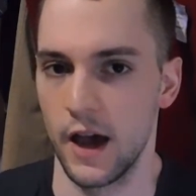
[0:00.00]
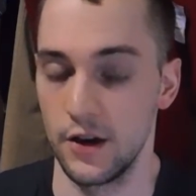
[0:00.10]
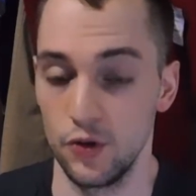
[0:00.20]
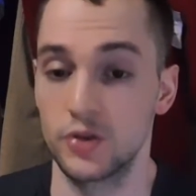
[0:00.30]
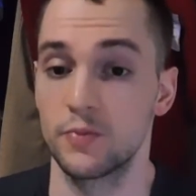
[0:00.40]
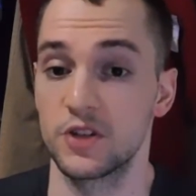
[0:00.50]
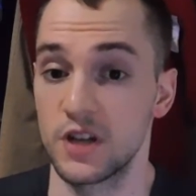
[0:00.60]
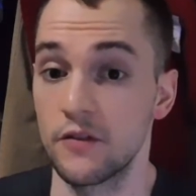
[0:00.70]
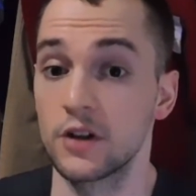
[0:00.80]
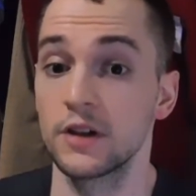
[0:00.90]
And you
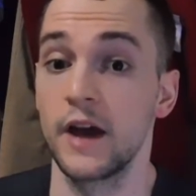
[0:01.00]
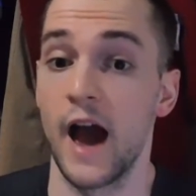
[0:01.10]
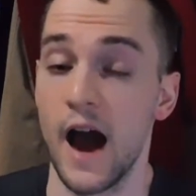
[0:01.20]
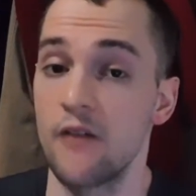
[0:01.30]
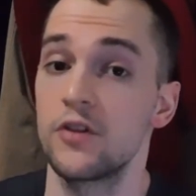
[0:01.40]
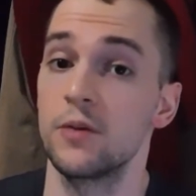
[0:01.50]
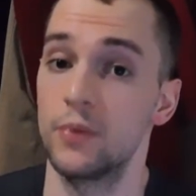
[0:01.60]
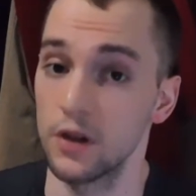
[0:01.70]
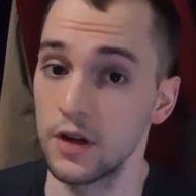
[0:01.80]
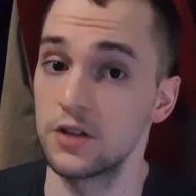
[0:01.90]
specifically have the
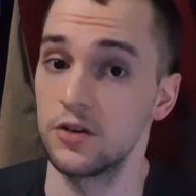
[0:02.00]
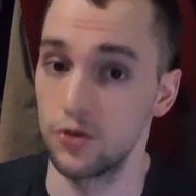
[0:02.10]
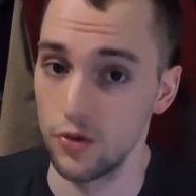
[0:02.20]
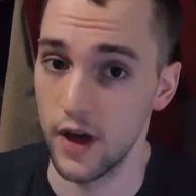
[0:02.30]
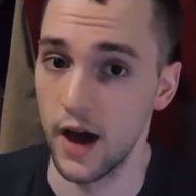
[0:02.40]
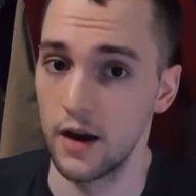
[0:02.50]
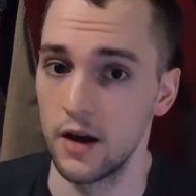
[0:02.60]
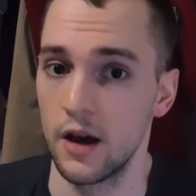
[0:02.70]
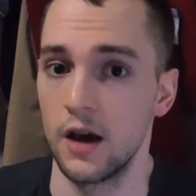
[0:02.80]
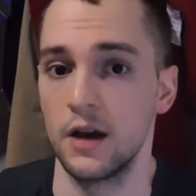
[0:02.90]
ability to do that
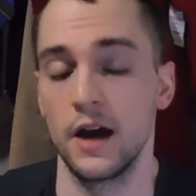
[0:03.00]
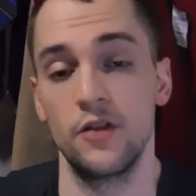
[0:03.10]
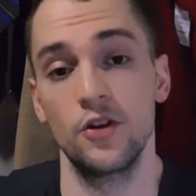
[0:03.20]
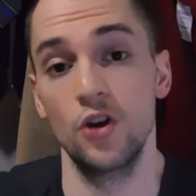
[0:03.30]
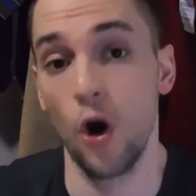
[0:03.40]
and the